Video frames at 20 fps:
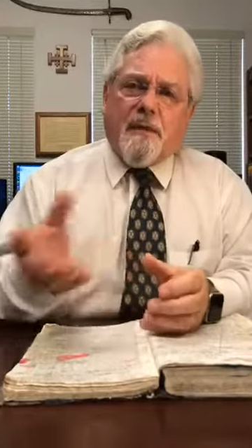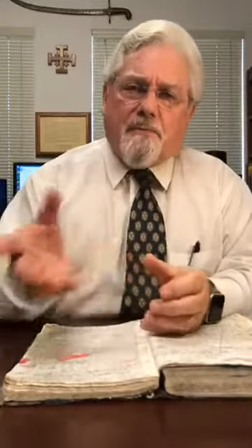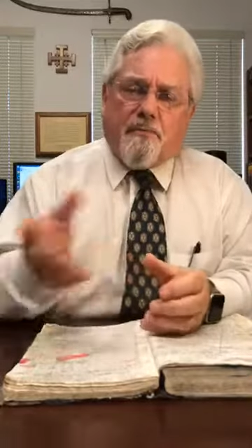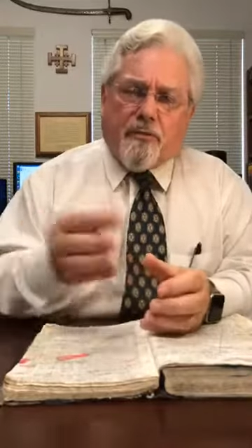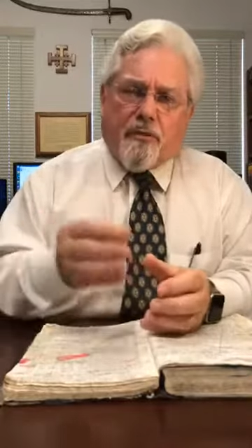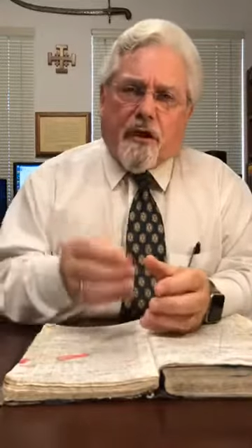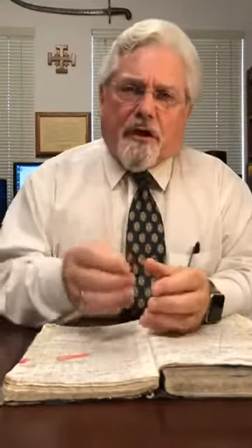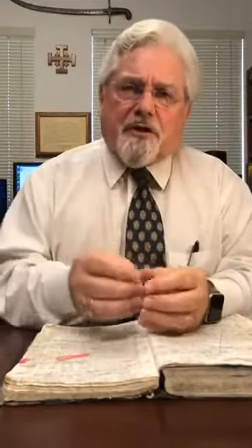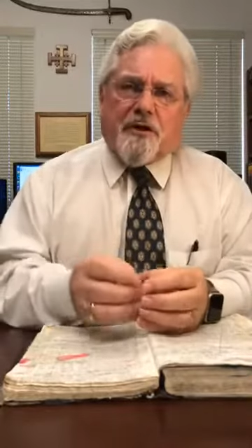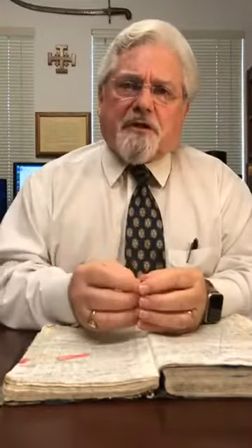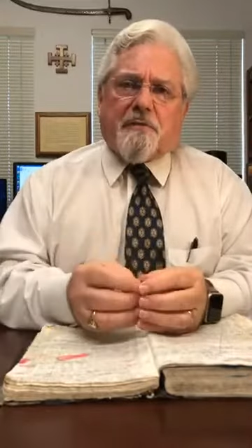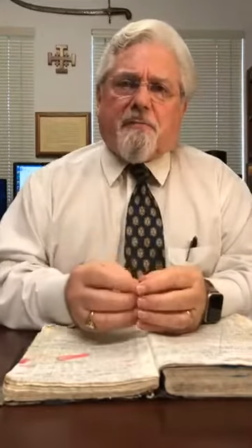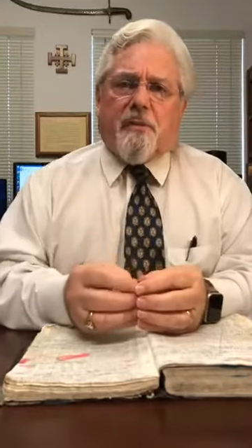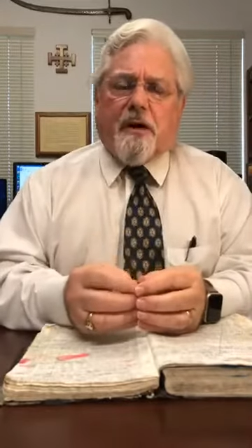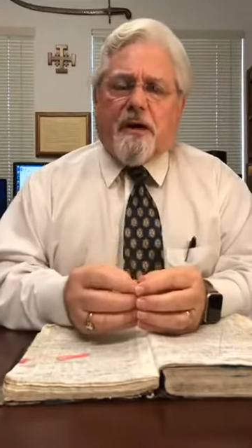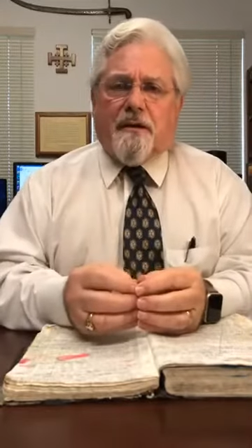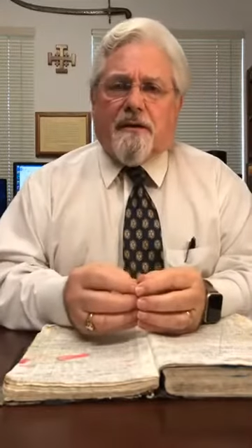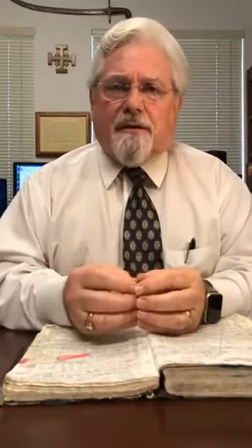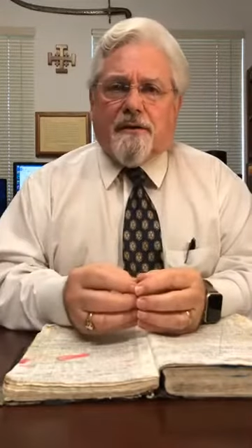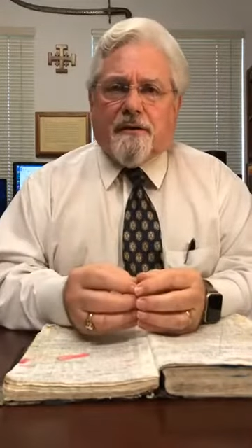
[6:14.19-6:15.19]
I'm
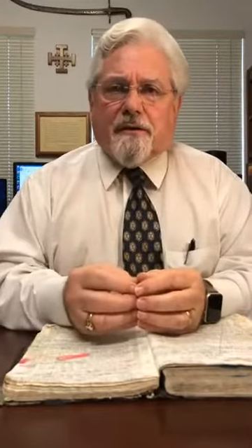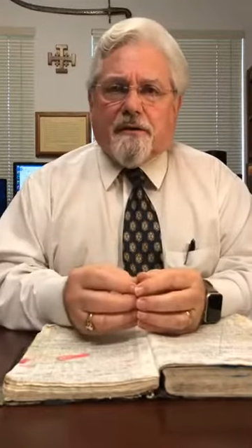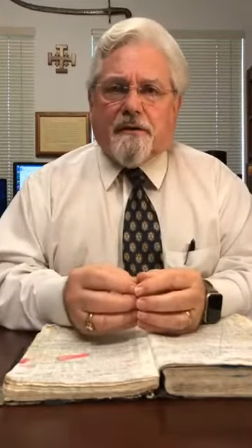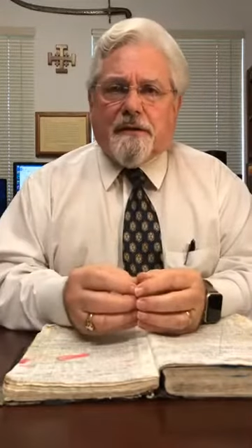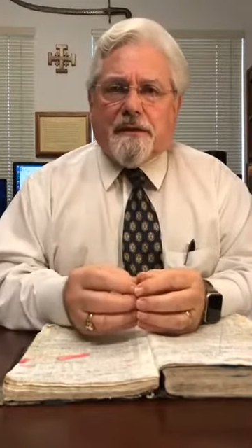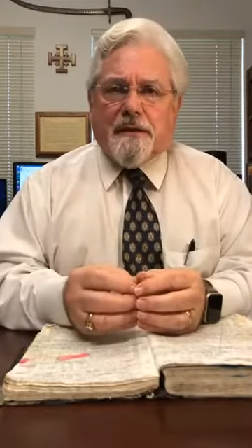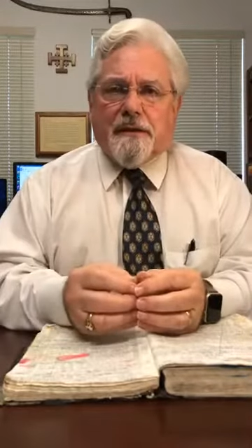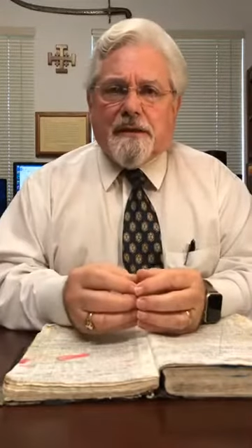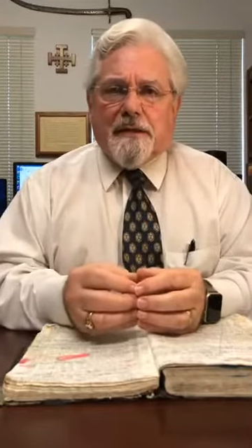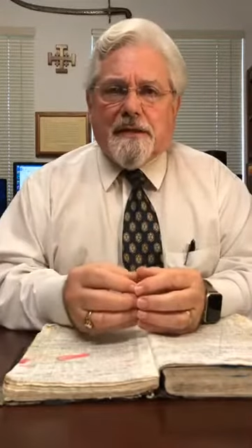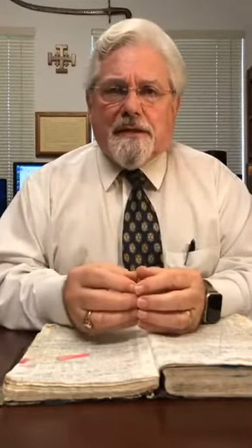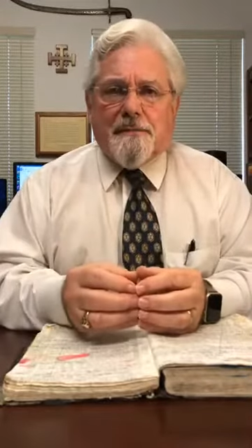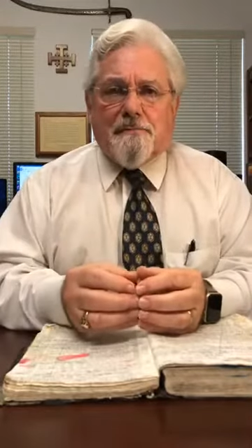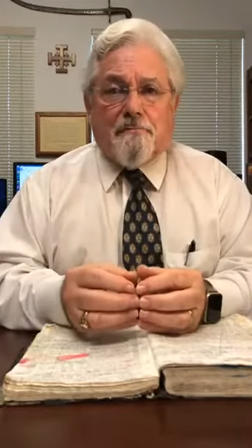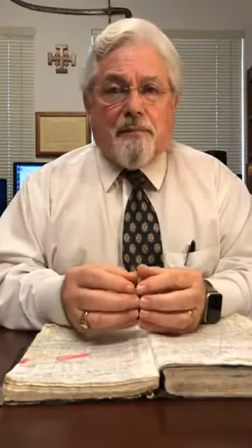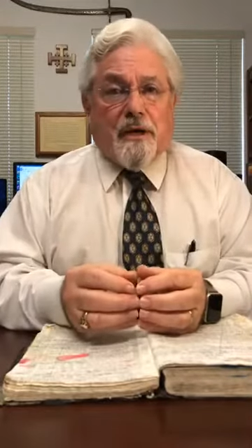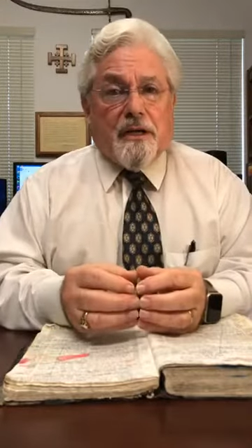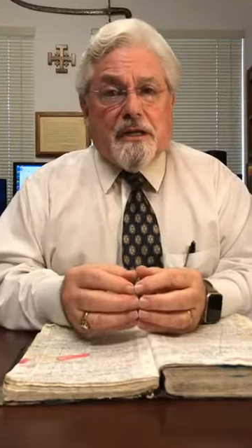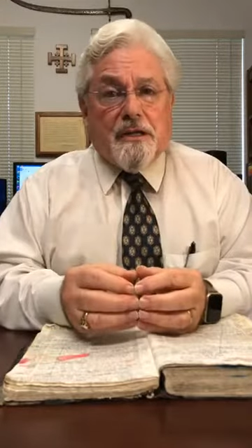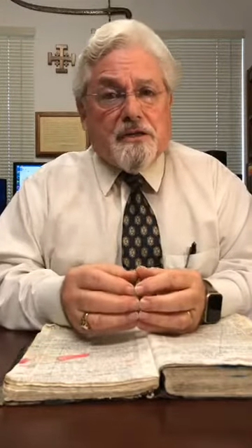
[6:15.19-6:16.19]
impressed by you.
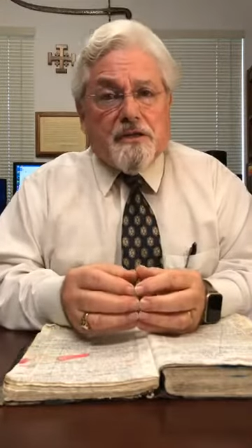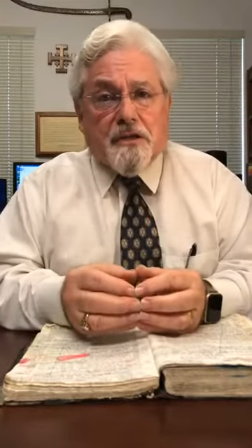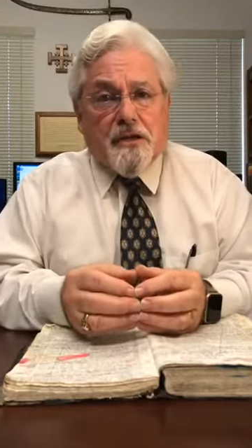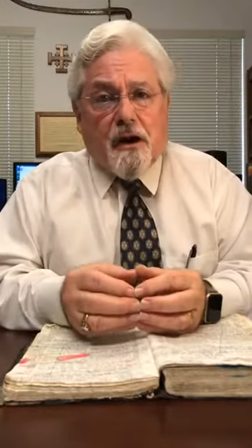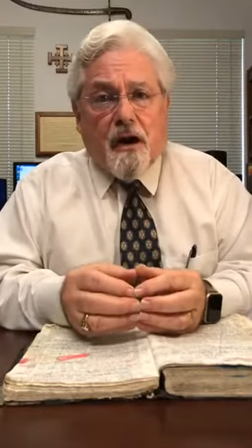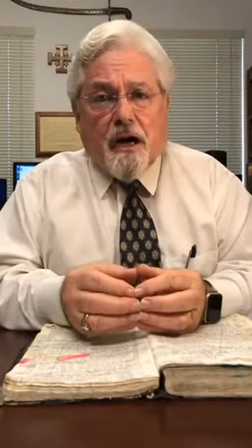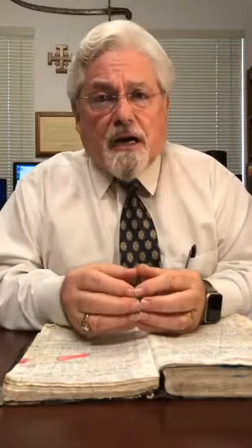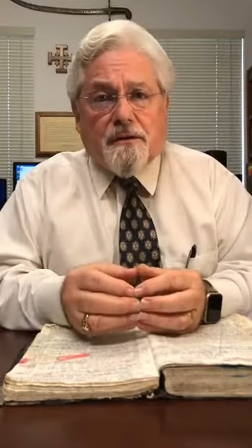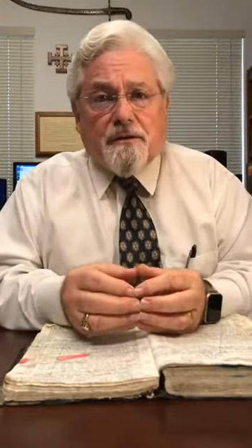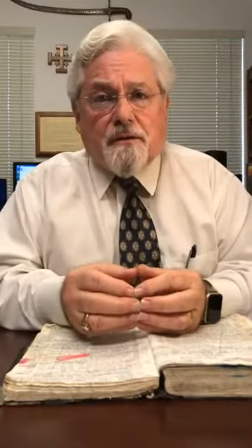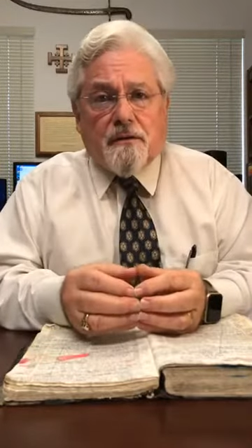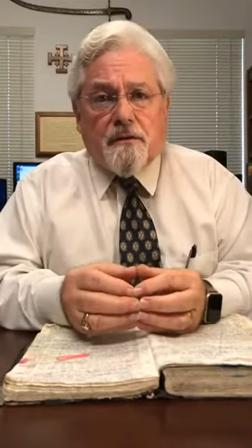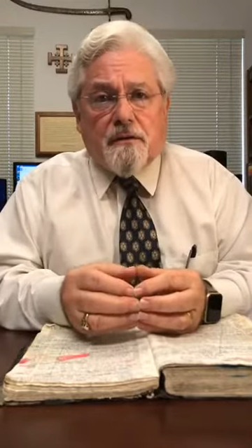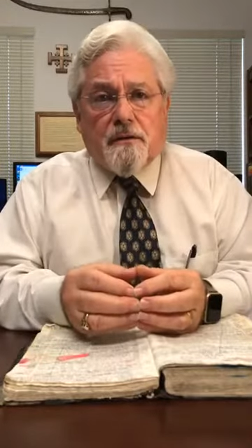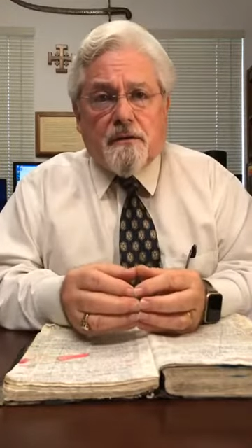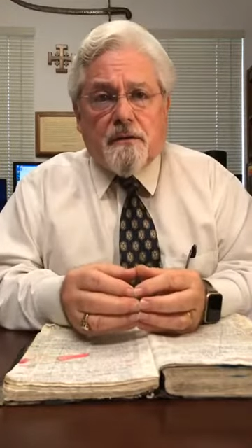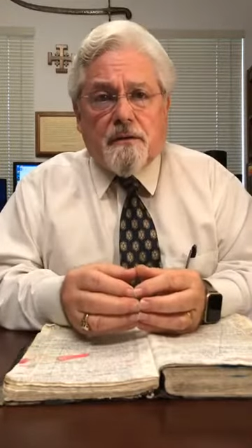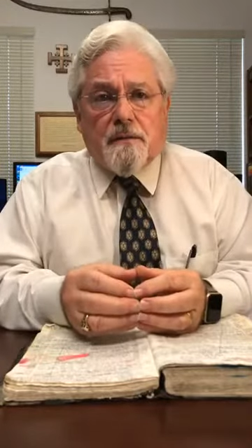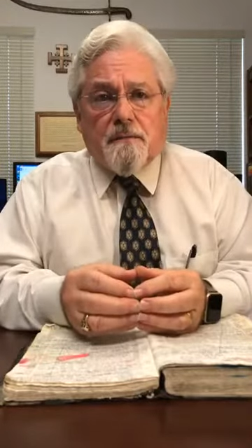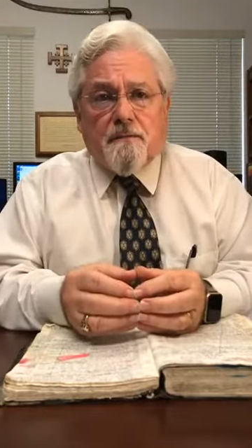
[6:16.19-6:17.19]
But he's
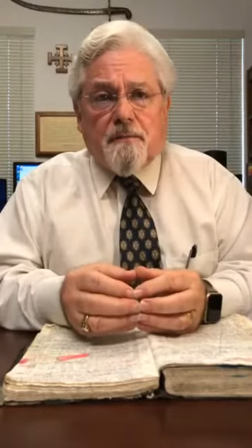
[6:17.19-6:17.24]
not.